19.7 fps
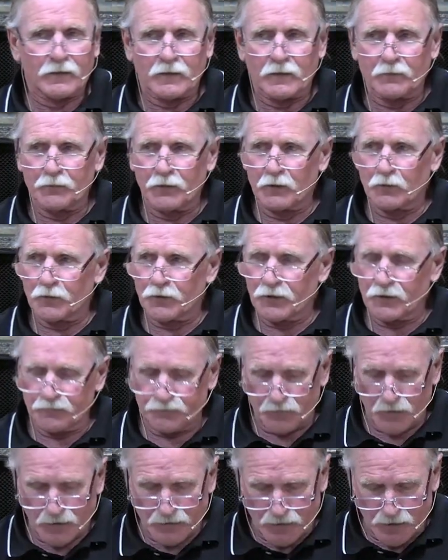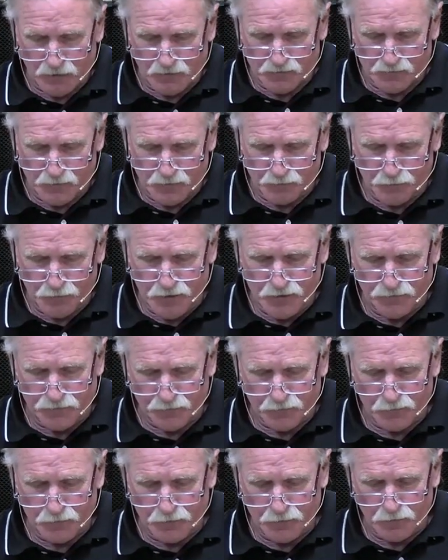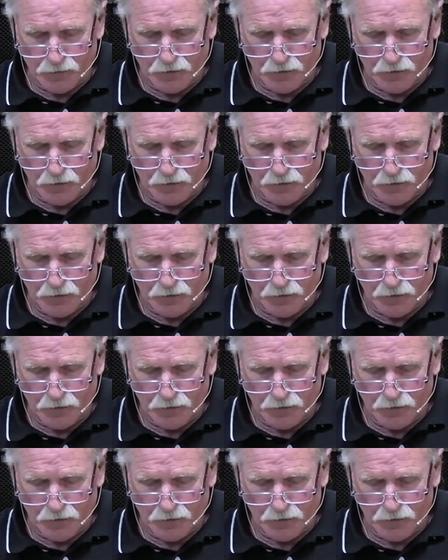But we're going to find out as we read through